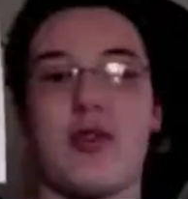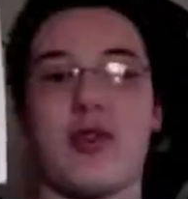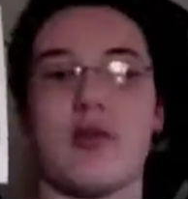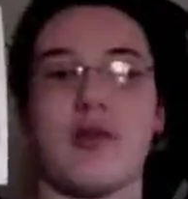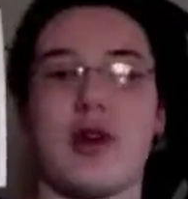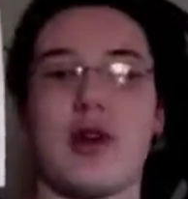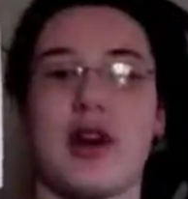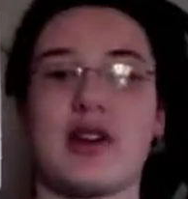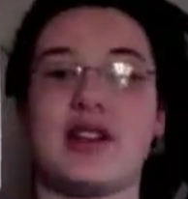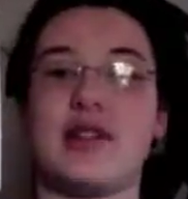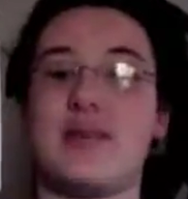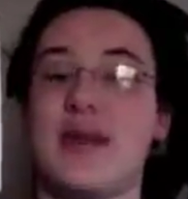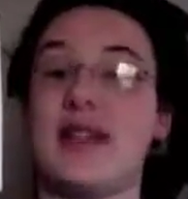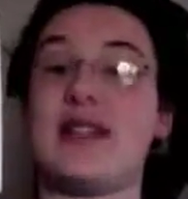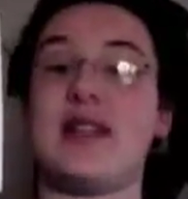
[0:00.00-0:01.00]
of the box is
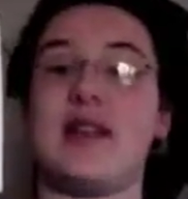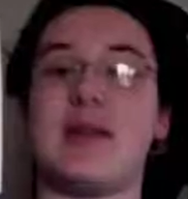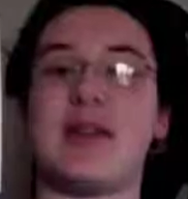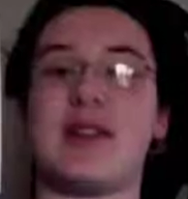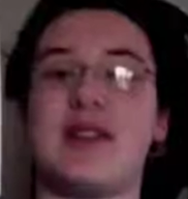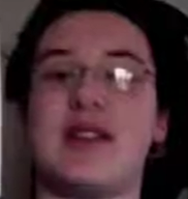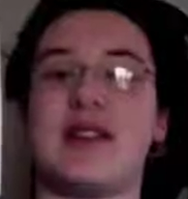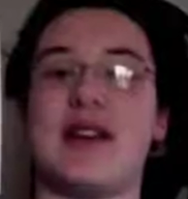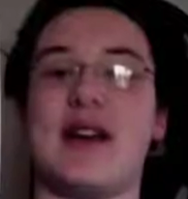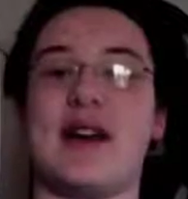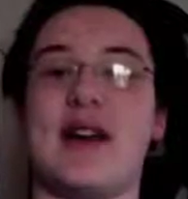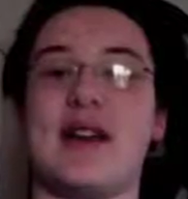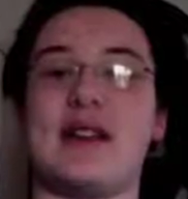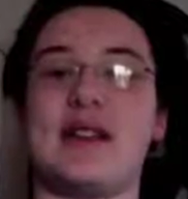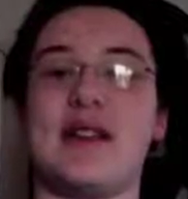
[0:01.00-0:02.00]
basically about the
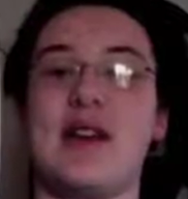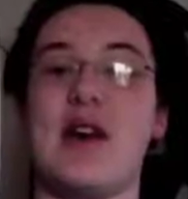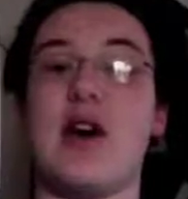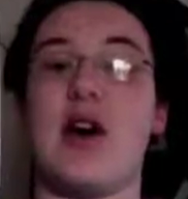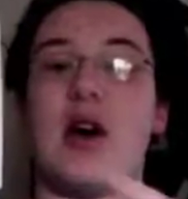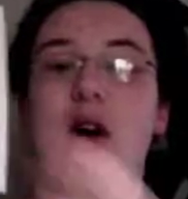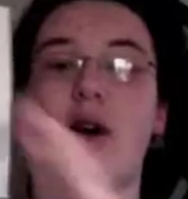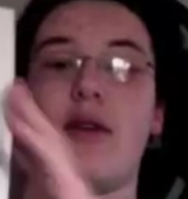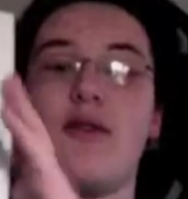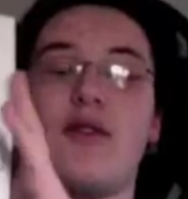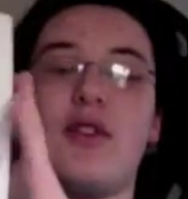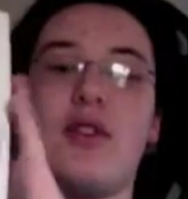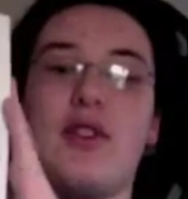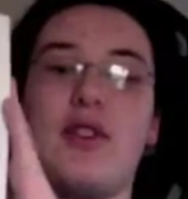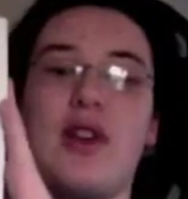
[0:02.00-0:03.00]
size
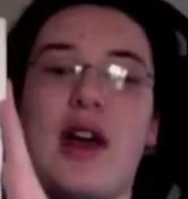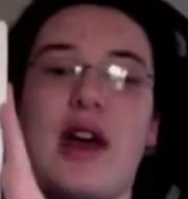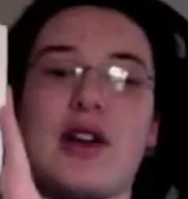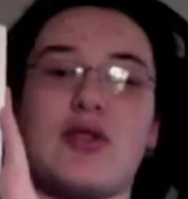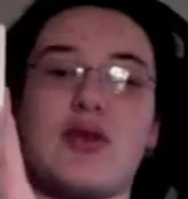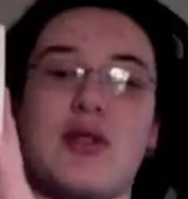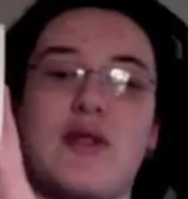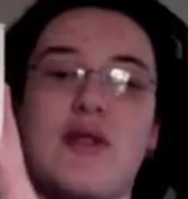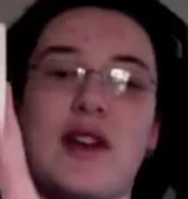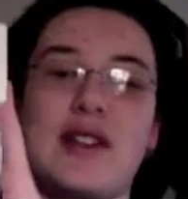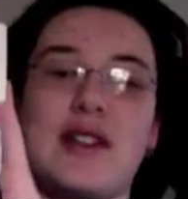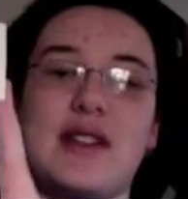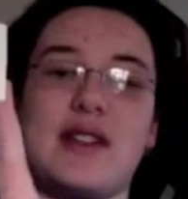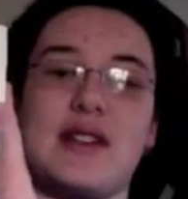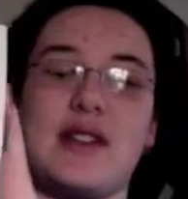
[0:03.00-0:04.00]
of the actual
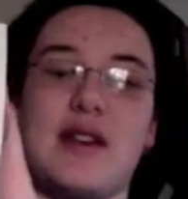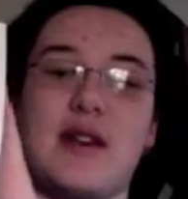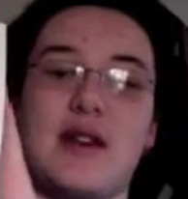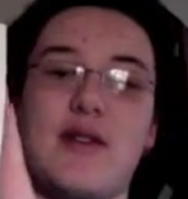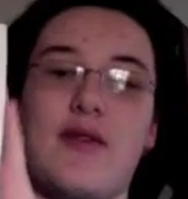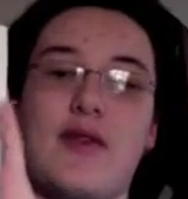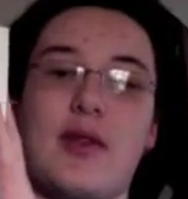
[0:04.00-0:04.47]
device itself.